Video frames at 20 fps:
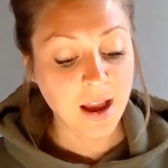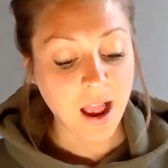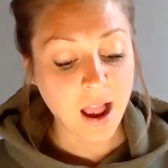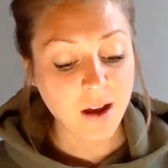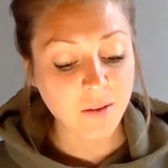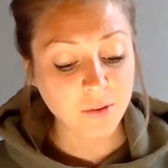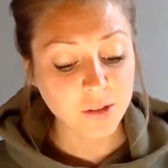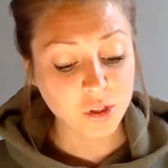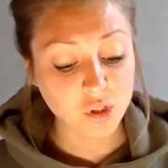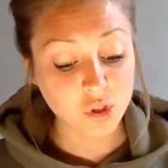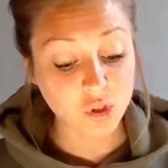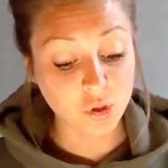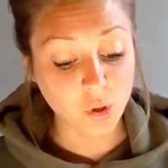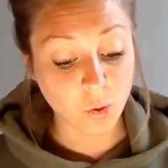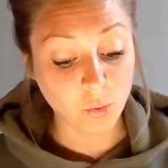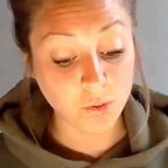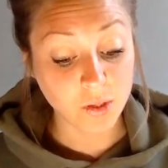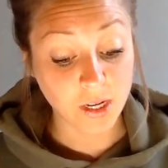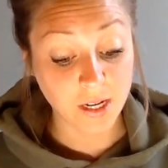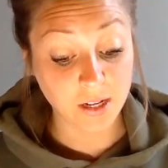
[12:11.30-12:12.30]
I was
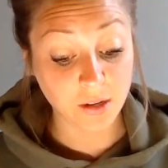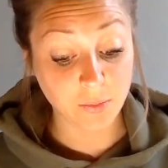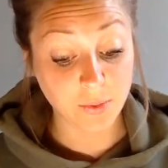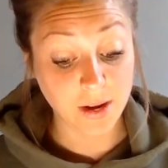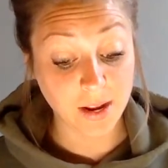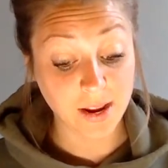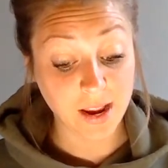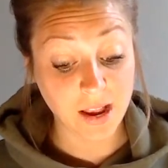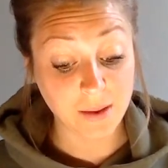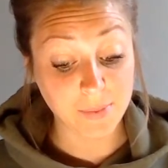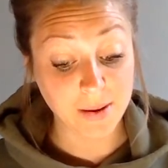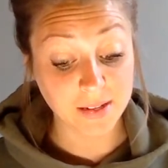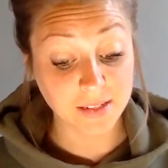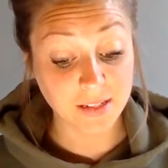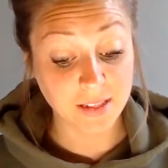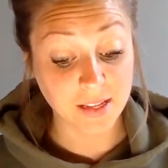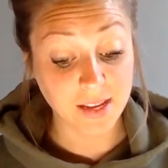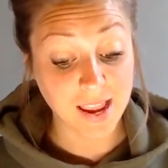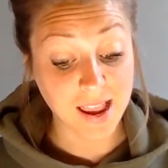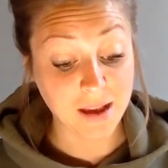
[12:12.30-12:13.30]
so tired when I got back
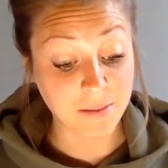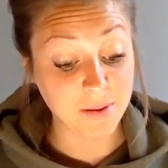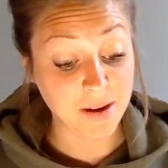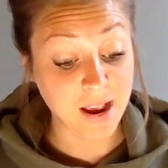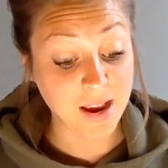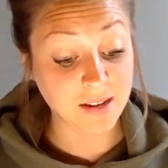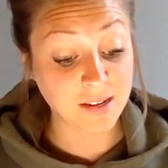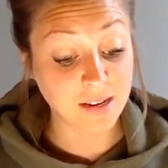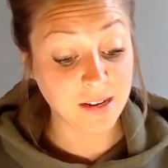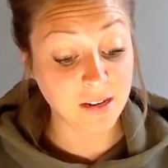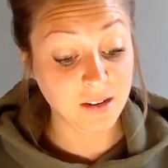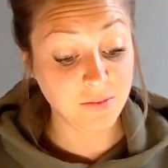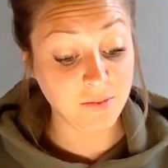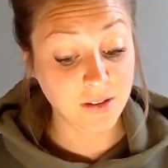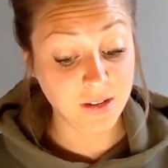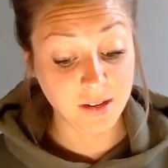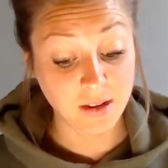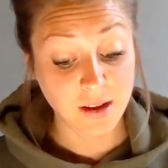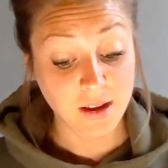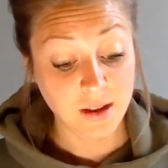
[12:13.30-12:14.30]
to the cabin, I didn't
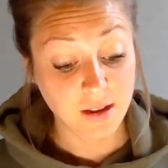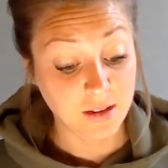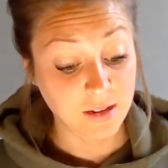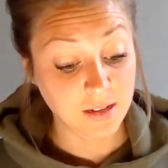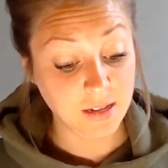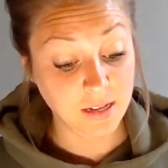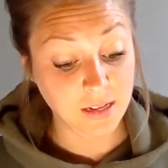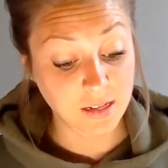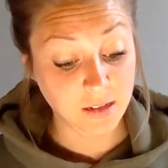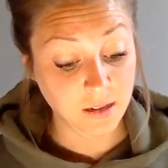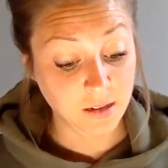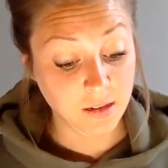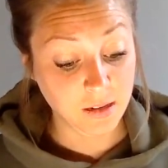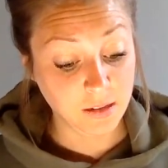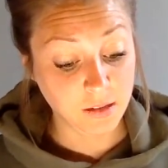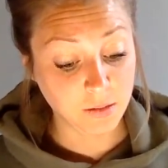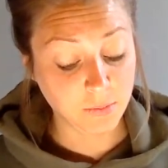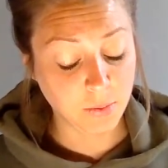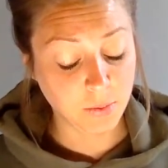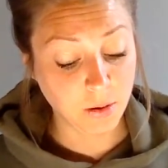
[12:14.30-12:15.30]
even need
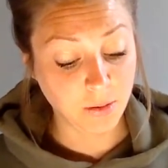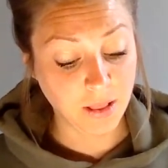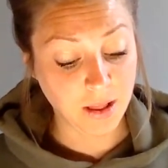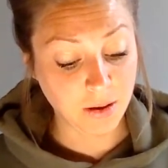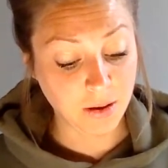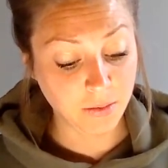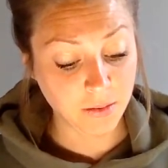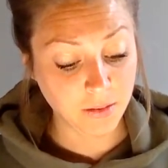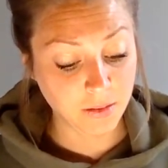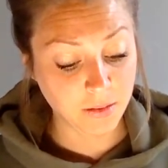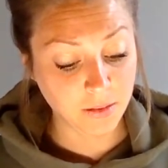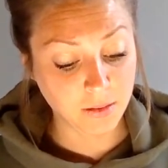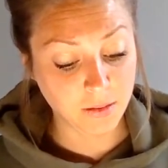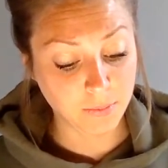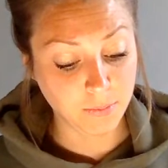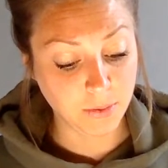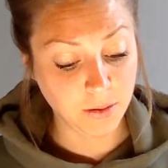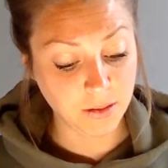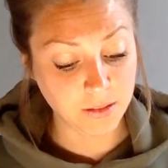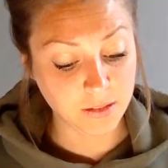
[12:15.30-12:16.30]
to pull out the
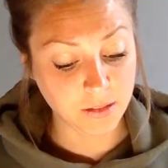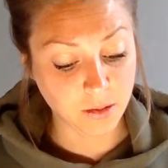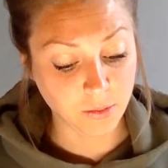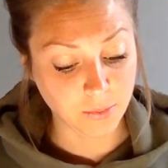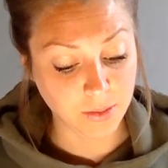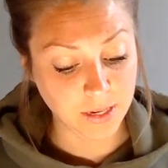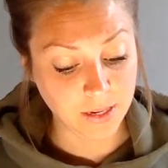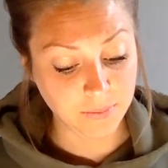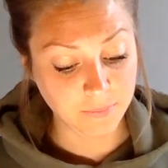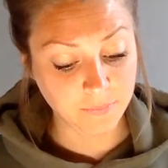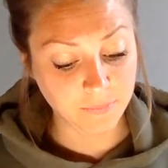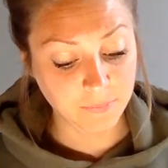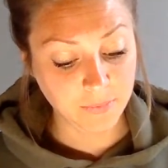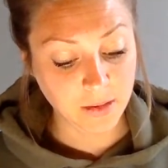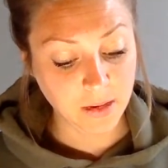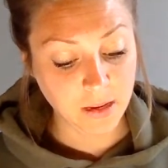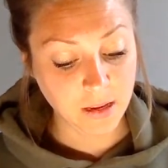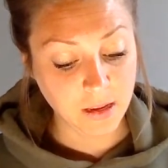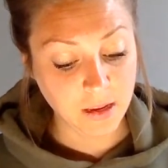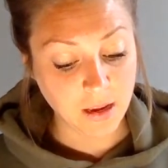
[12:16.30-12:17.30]
books to read.
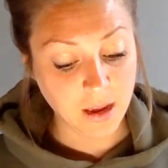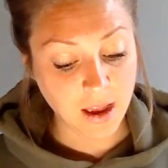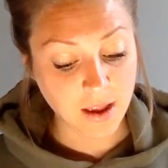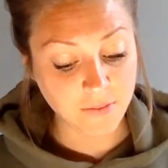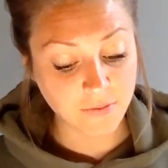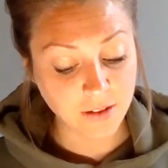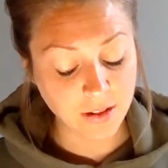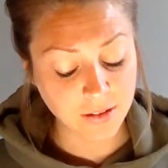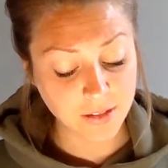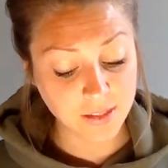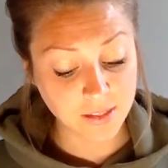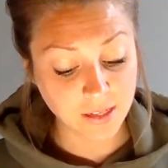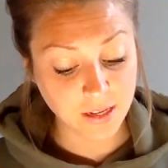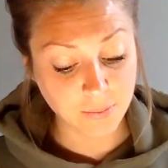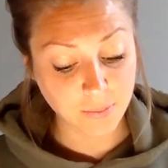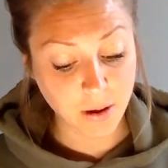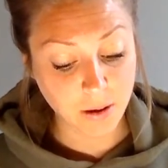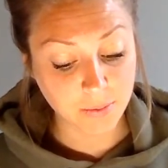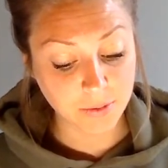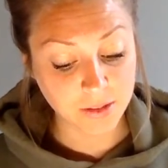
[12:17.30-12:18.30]
I fell asleep
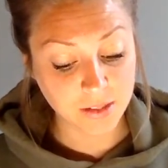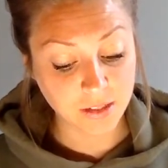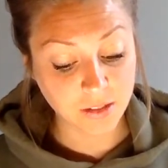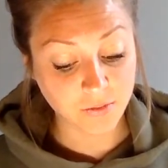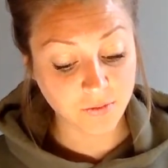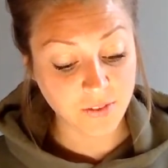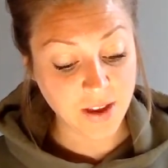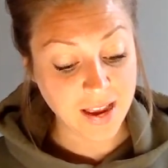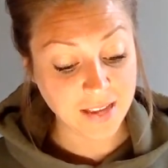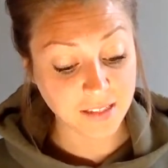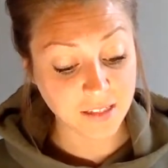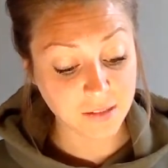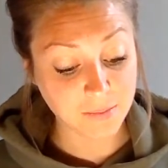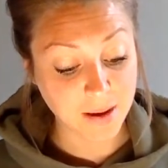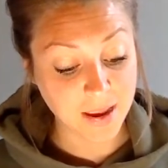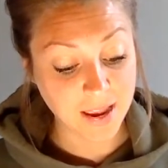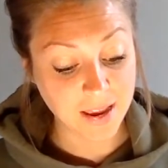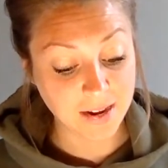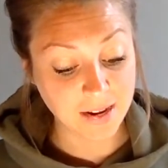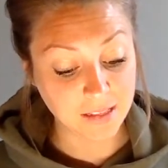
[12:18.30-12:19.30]
almost as fast as
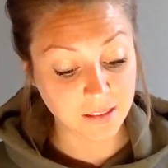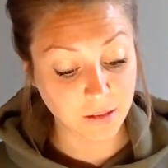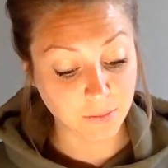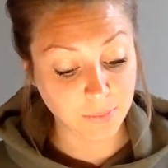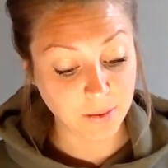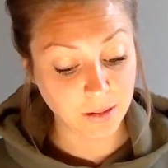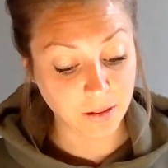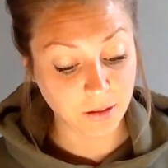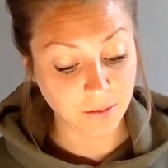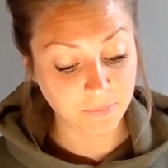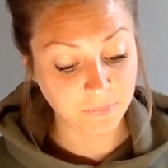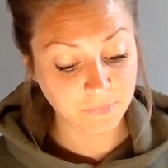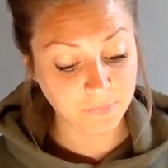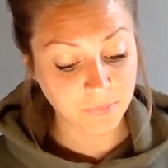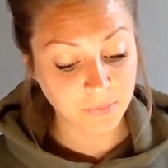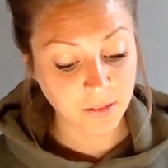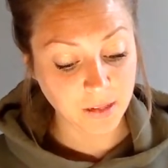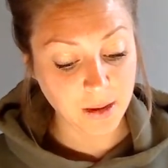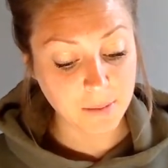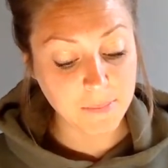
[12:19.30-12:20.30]
my head hit the pillow,
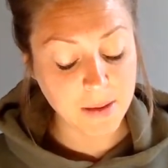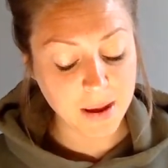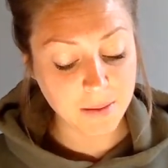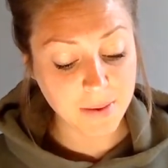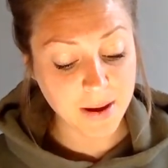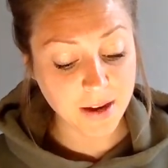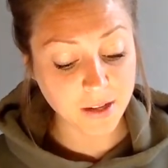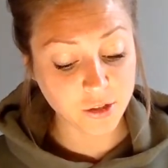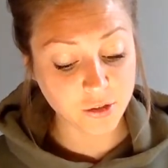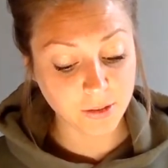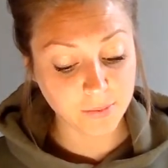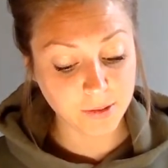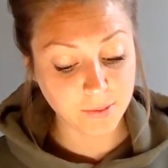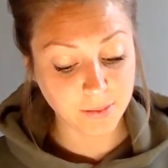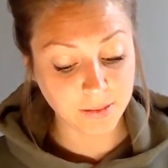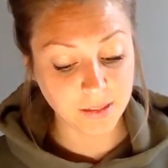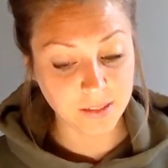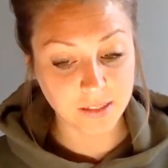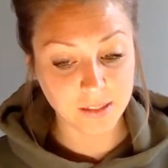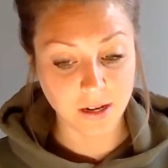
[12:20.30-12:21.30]
and maybe I dreamed
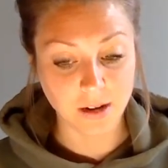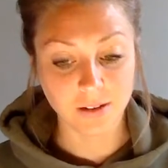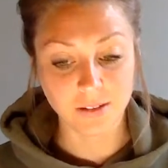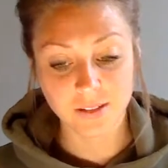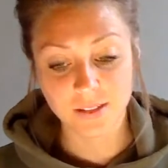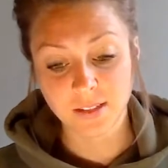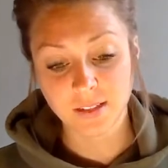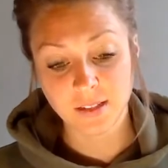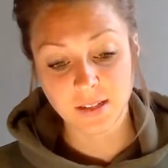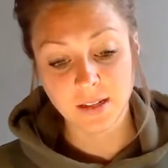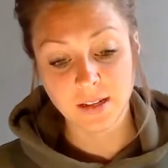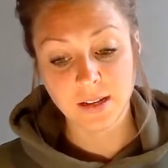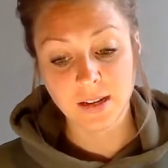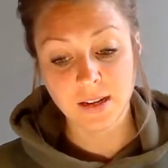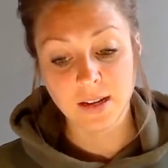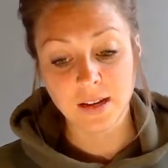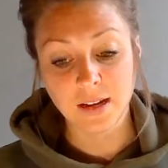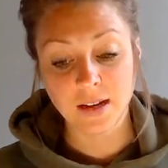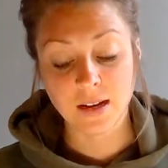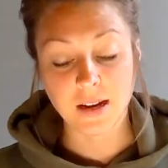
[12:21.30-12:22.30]
about the stars.
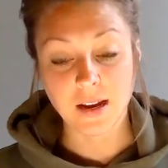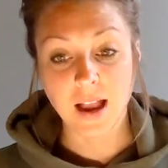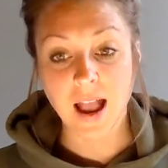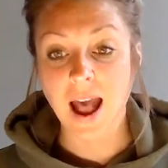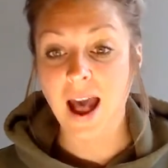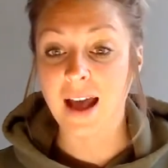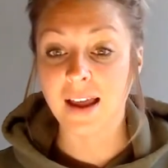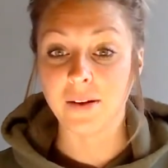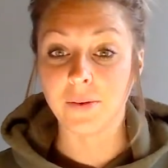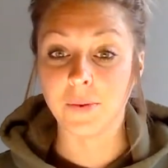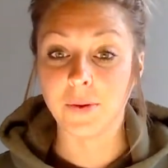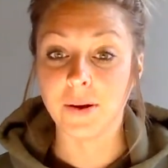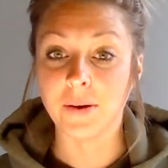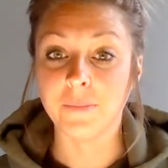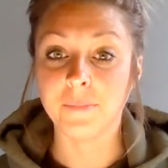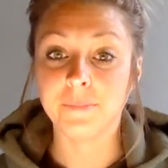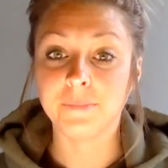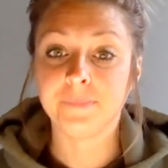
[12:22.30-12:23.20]
I don't know.